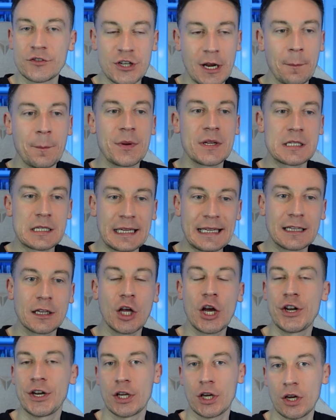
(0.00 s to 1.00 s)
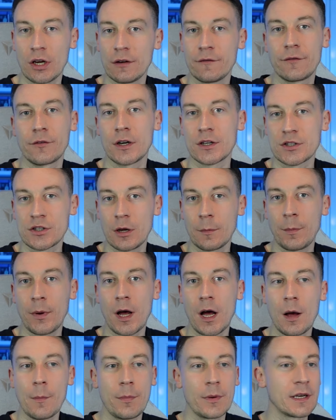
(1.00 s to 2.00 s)
Champions League learning curve for Oscar
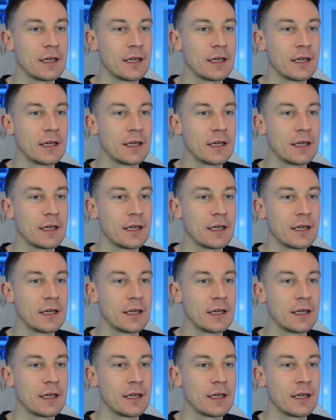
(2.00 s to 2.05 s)
Bob,